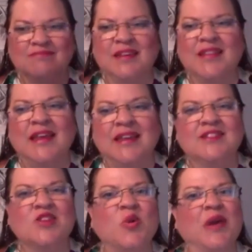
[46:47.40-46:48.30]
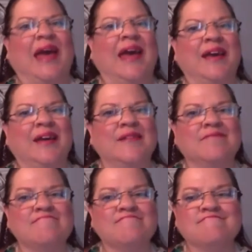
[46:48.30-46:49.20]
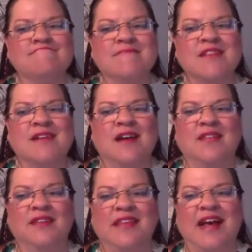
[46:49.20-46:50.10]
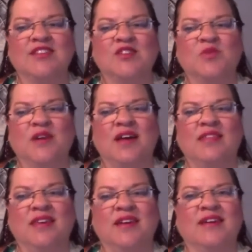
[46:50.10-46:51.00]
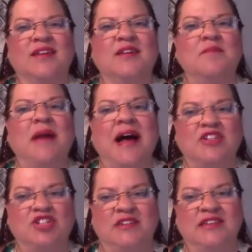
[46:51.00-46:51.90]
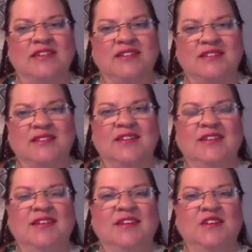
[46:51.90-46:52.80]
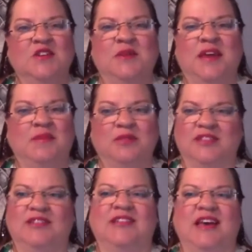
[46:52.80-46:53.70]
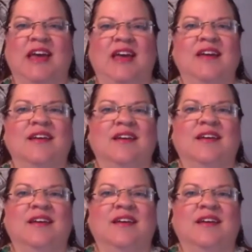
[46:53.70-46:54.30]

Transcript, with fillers: and that it's okay. And that that's what I think compassion is, to be able to say